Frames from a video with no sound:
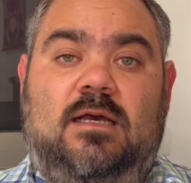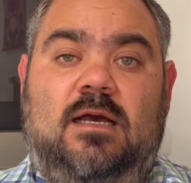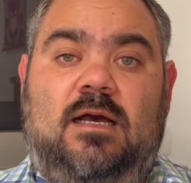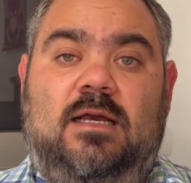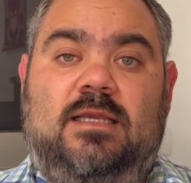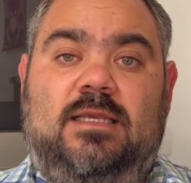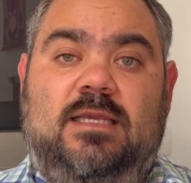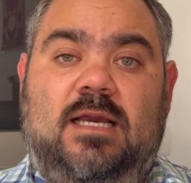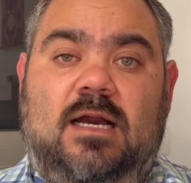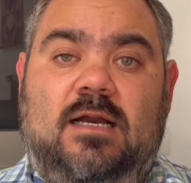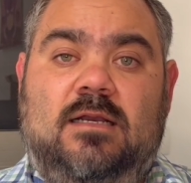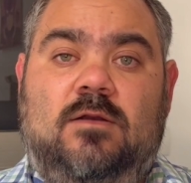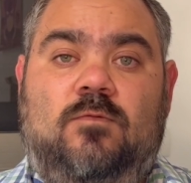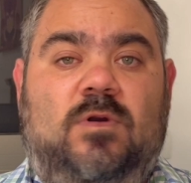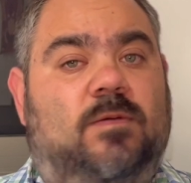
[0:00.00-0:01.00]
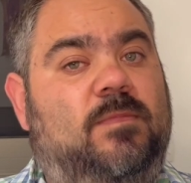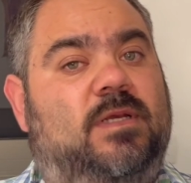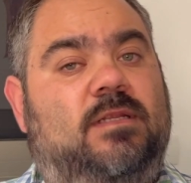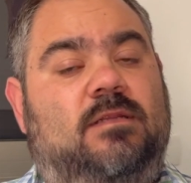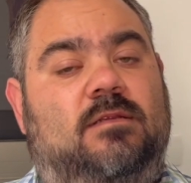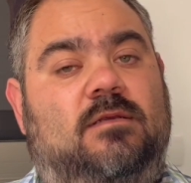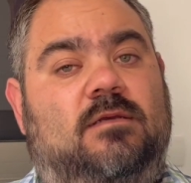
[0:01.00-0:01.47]
a young
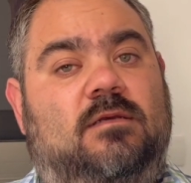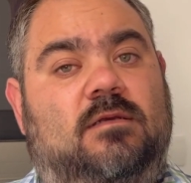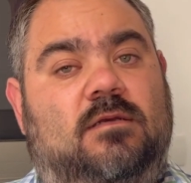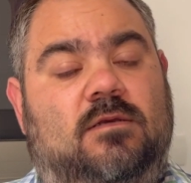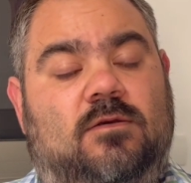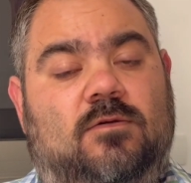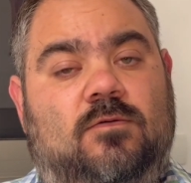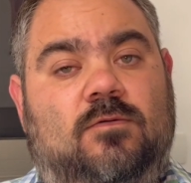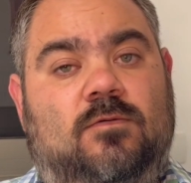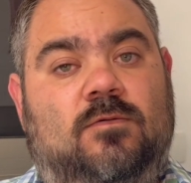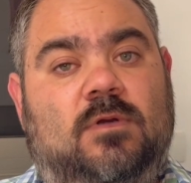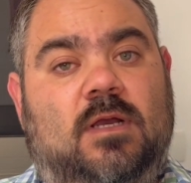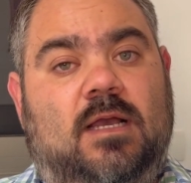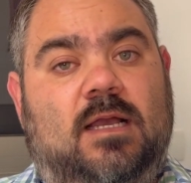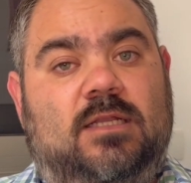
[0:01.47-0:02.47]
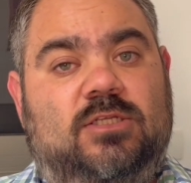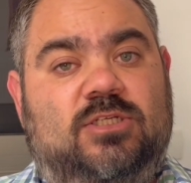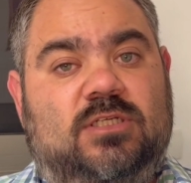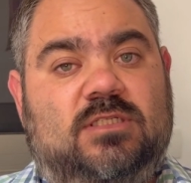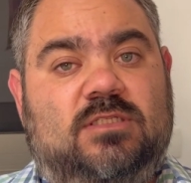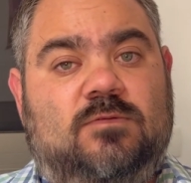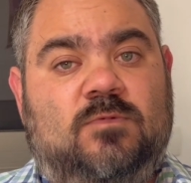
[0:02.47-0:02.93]
woman who
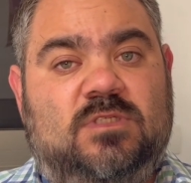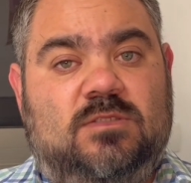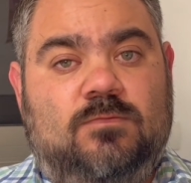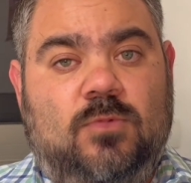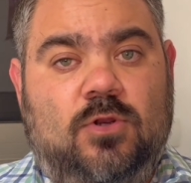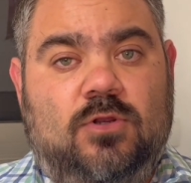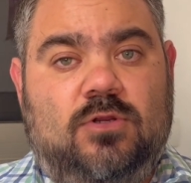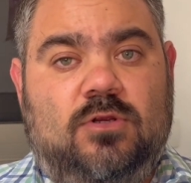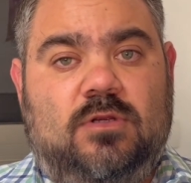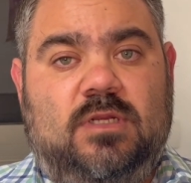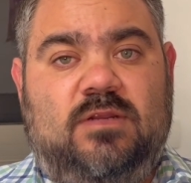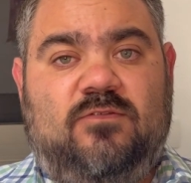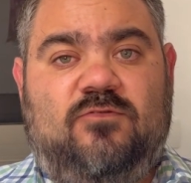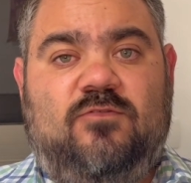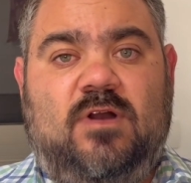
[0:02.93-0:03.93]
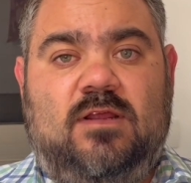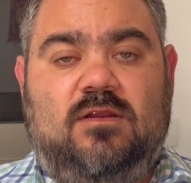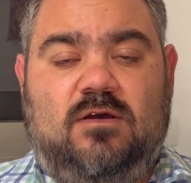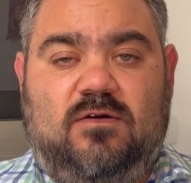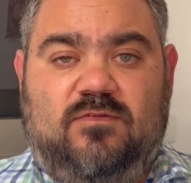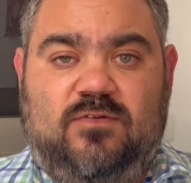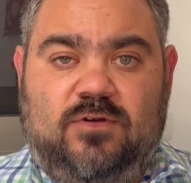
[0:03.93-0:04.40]
just was murdered in front
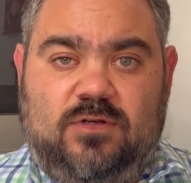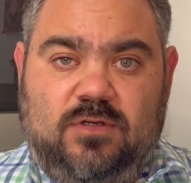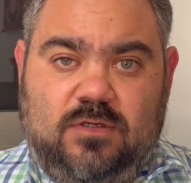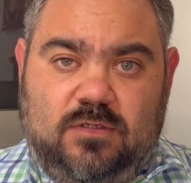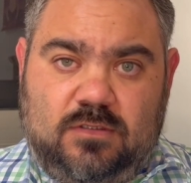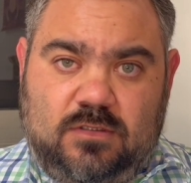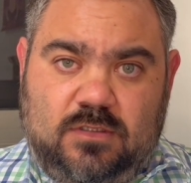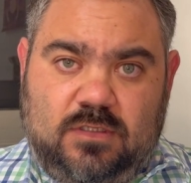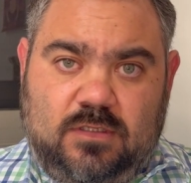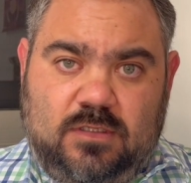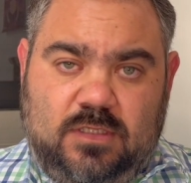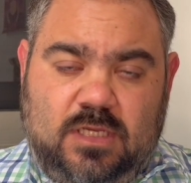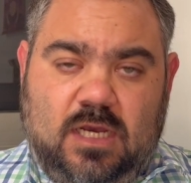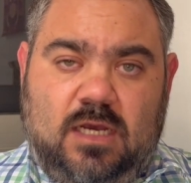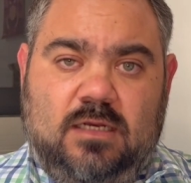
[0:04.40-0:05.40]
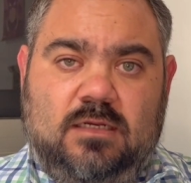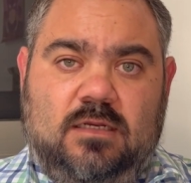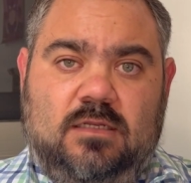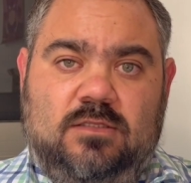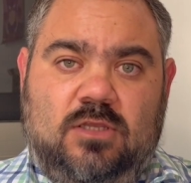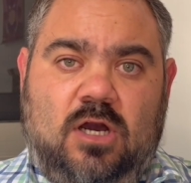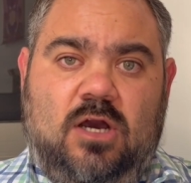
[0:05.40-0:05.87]
of her young
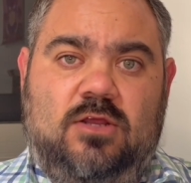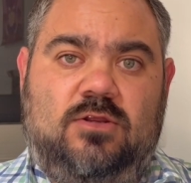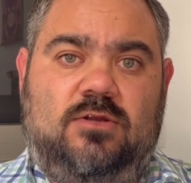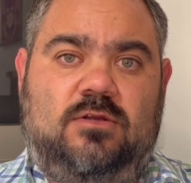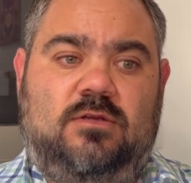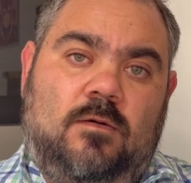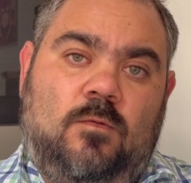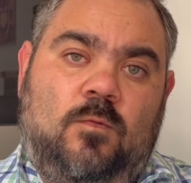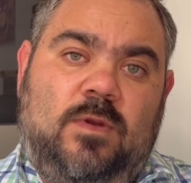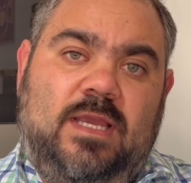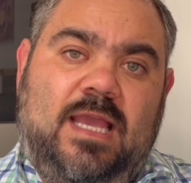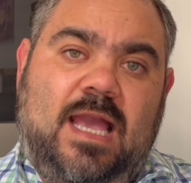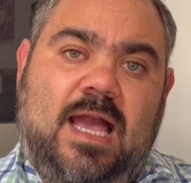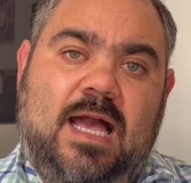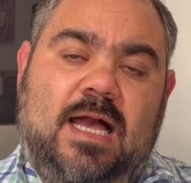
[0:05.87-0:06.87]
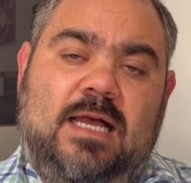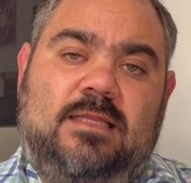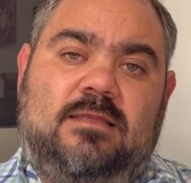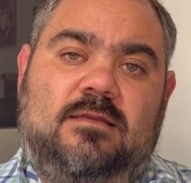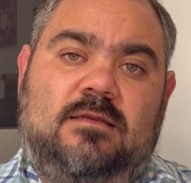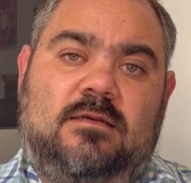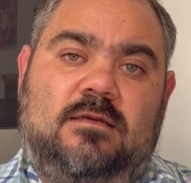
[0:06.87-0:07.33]
daughter. We
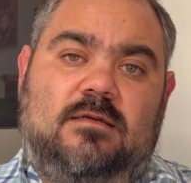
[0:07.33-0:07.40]
had